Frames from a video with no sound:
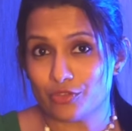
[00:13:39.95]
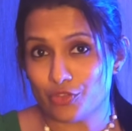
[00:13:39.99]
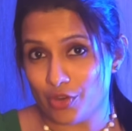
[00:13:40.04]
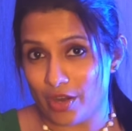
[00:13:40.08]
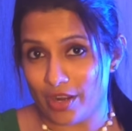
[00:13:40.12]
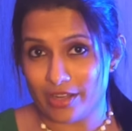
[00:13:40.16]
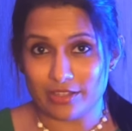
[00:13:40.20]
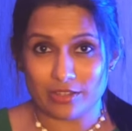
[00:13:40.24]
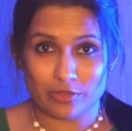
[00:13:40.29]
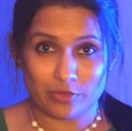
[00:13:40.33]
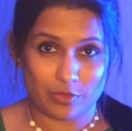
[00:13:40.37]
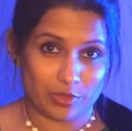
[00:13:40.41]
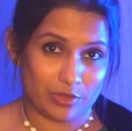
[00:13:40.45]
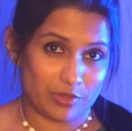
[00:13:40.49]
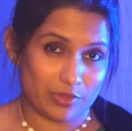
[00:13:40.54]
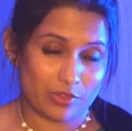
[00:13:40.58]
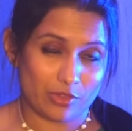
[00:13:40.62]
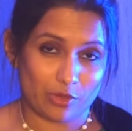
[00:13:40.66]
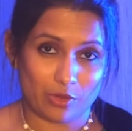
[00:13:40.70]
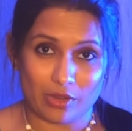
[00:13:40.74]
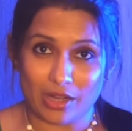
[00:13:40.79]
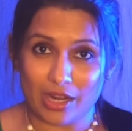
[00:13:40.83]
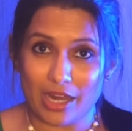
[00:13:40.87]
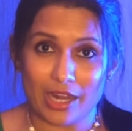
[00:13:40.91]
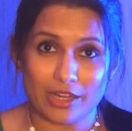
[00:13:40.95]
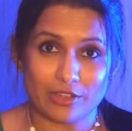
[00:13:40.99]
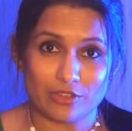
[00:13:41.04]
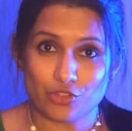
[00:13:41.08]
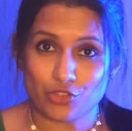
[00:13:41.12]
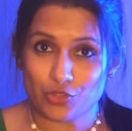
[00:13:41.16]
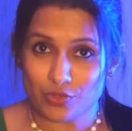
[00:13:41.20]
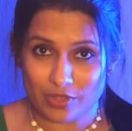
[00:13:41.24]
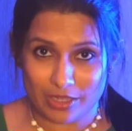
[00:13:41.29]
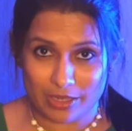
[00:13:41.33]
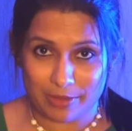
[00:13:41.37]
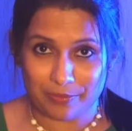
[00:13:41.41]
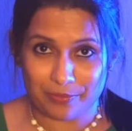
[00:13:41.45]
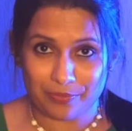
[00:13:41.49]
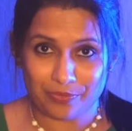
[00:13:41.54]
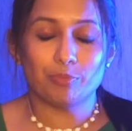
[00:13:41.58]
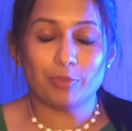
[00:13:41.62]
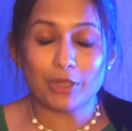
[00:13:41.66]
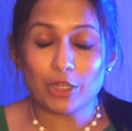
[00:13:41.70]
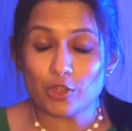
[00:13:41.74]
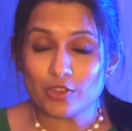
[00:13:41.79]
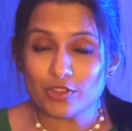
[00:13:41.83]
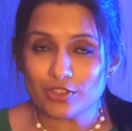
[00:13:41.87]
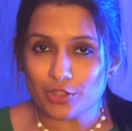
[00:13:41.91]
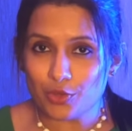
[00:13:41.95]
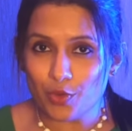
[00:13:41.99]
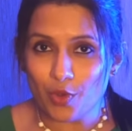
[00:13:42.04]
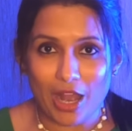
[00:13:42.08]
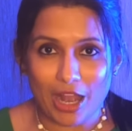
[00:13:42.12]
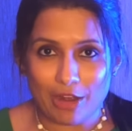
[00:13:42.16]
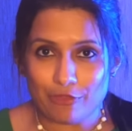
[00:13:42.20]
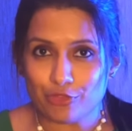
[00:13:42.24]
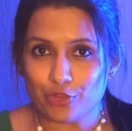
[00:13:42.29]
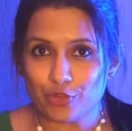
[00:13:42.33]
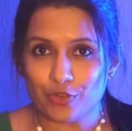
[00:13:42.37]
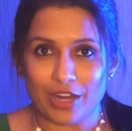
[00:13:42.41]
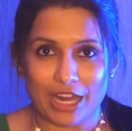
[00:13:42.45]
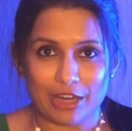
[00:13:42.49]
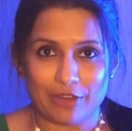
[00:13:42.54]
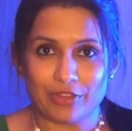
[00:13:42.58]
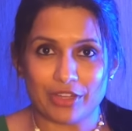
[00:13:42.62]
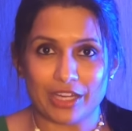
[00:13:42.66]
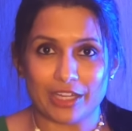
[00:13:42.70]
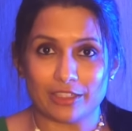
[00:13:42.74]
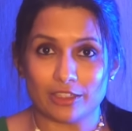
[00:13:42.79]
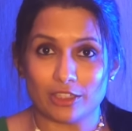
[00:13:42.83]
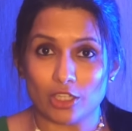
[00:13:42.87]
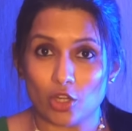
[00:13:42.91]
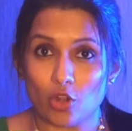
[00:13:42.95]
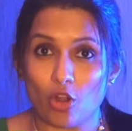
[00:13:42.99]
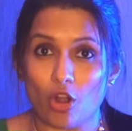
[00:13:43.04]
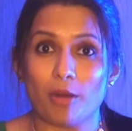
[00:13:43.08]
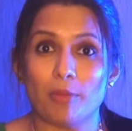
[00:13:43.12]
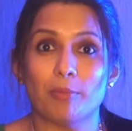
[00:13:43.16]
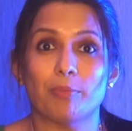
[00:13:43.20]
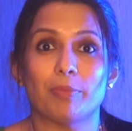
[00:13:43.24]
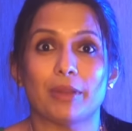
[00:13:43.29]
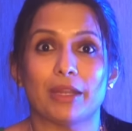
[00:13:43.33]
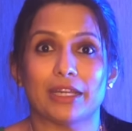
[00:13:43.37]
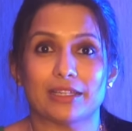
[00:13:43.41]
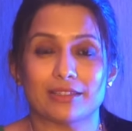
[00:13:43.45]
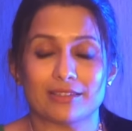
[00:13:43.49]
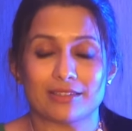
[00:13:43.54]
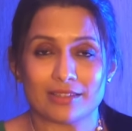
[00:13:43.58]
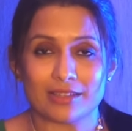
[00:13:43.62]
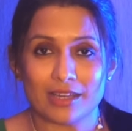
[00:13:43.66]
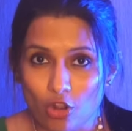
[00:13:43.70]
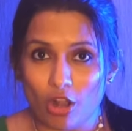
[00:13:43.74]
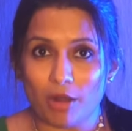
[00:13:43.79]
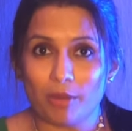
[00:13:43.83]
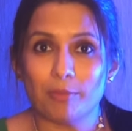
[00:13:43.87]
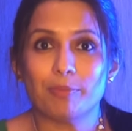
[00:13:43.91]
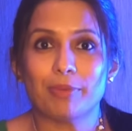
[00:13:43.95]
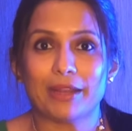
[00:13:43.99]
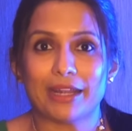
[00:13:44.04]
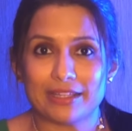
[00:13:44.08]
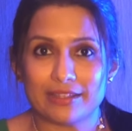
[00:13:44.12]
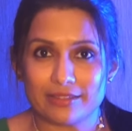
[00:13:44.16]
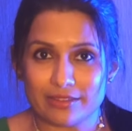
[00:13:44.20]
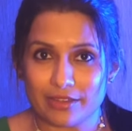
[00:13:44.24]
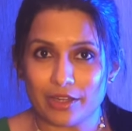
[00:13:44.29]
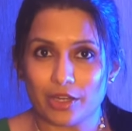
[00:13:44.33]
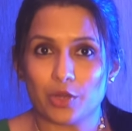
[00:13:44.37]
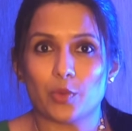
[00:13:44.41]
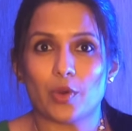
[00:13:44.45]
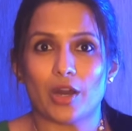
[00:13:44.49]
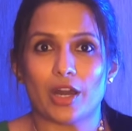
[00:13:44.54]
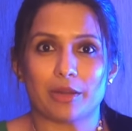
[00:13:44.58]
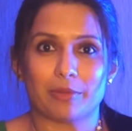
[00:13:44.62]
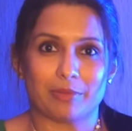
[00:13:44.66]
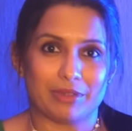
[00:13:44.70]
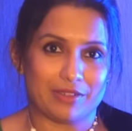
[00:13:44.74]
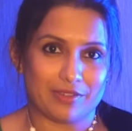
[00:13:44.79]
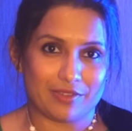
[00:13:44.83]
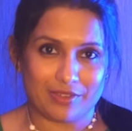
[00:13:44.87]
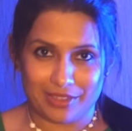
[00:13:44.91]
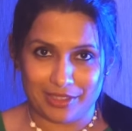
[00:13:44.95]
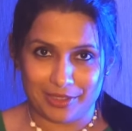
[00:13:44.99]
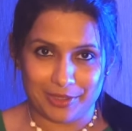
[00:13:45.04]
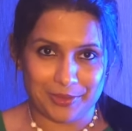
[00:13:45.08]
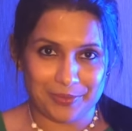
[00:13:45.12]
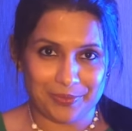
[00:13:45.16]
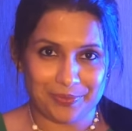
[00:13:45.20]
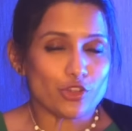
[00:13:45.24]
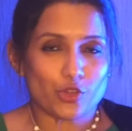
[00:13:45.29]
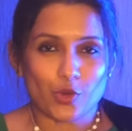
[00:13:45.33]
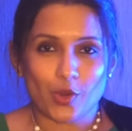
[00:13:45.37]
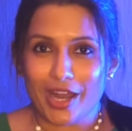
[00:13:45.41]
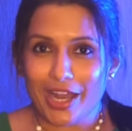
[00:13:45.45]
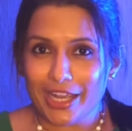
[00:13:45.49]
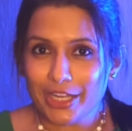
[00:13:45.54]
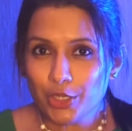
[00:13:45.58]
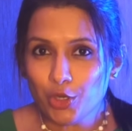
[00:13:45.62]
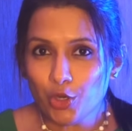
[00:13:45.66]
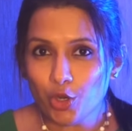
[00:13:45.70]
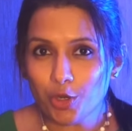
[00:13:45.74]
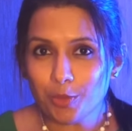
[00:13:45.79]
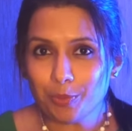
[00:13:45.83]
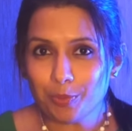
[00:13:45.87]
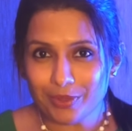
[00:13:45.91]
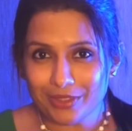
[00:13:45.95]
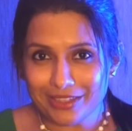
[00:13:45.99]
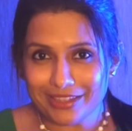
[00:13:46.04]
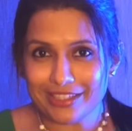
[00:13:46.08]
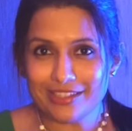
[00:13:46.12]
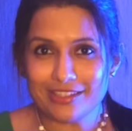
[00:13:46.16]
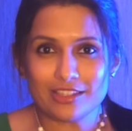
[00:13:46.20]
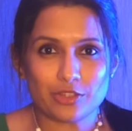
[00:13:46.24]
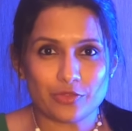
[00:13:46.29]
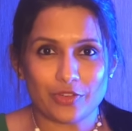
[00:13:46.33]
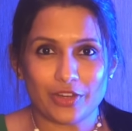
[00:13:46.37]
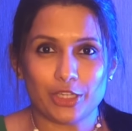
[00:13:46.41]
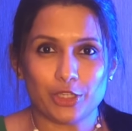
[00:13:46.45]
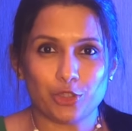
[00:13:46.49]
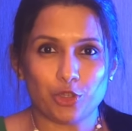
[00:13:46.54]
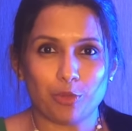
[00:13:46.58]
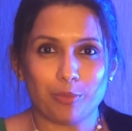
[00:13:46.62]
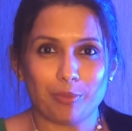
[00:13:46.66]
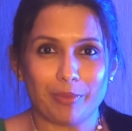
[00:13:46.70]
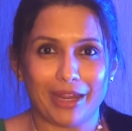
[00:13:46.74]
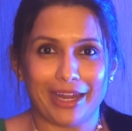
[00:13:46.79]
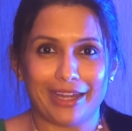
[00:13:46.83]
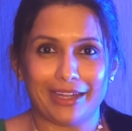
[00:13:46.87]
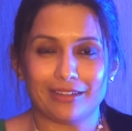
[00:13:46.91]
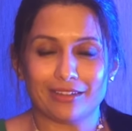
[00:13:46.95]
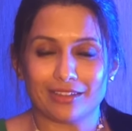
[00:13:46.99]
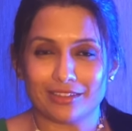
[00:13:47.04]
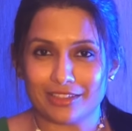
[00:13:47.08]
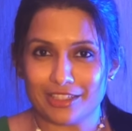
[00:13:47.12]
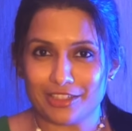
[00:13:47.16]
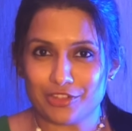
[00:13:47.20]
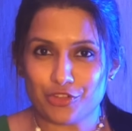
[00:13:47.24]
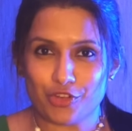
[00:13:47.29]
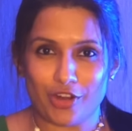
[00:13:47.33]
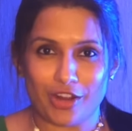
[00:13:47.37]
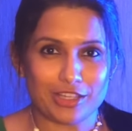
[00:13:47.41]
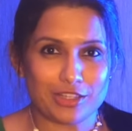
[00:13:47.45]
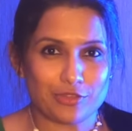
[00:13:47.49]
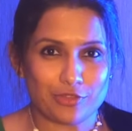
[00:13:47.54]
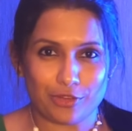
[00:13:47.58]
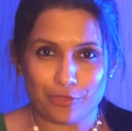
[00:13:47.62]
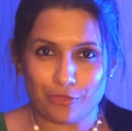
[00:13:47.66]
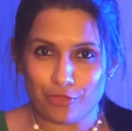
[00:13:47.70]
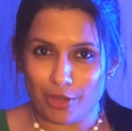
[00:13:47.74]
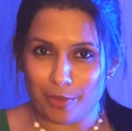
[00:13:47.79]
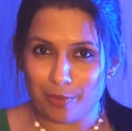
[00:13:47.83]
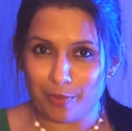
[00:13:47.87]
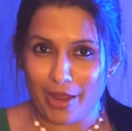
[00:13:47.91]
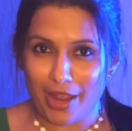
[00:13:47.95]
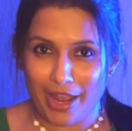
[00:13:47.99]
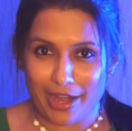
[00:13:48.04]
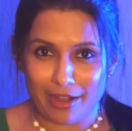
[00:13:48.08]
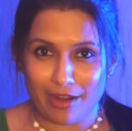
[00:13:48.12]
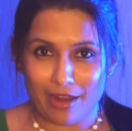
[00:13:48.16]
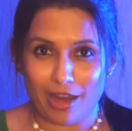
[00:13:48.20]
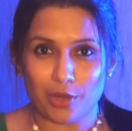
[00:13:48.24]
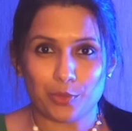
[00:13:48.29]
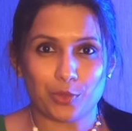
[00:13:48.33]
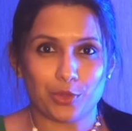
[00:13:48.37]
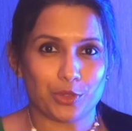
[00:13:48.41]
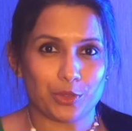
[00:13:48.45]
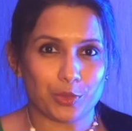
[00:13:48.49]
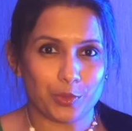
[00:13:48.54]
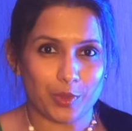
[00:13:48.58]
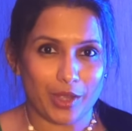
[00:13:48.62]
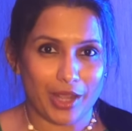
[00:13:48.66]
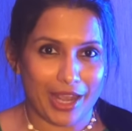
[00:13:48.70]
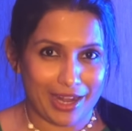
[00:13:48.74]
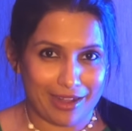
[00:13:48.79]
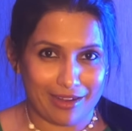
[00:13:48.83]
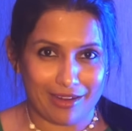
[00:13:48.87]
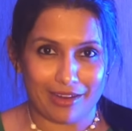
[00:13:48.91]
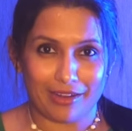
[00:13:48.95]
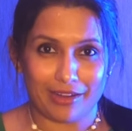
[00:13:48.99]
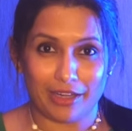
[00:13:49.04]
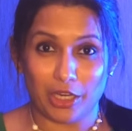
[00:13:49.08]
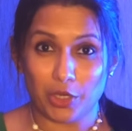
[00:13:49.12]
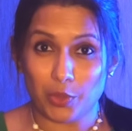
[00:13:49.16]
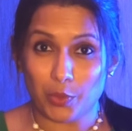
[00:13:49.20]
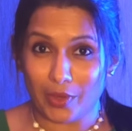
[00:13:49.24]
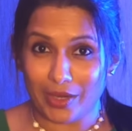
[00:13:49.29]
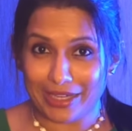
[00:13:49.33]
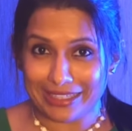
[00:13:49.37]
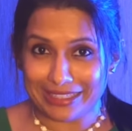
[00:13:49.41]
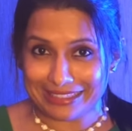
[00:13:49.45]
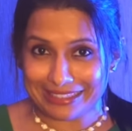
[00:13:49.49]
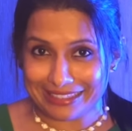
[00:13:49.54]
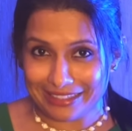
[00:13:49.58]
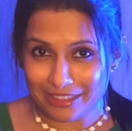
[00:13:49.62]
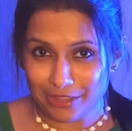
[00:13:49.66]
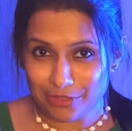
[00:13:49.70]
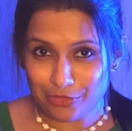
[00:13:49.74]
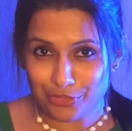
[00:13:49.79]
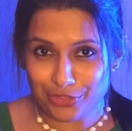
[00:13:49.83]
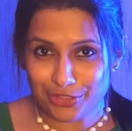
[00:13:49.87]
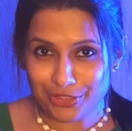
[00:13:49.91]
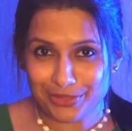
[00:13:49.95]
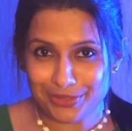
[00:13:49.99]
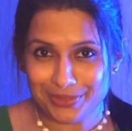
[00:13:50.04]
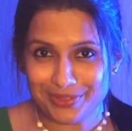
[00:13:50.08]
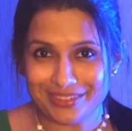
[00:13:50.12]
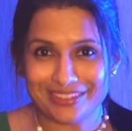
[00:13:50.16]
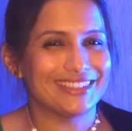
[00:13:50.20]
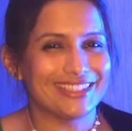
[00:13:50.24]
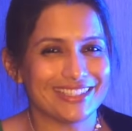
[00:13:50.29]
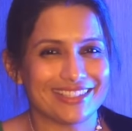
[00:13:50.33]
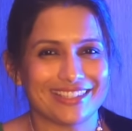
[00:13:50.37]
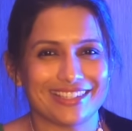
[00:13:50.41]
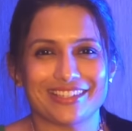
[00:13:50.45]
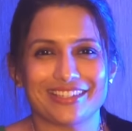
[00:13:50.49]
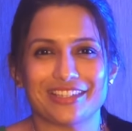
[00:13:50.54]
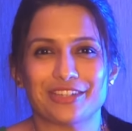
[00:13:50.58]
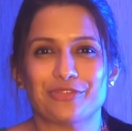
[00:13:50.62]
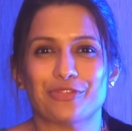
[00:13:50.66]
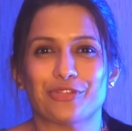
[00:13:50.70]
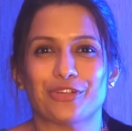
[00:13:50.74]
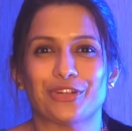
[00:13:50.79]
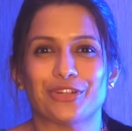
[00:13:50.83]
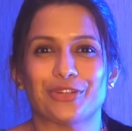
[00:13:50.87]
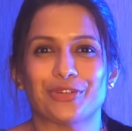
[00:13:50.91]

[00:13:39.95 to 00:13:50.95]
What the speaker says: transfers or large sum, because you have to navigate the complex compliance requirements here. So I hope this video made the transfer from NRO to NRE quite clear for you. This is it for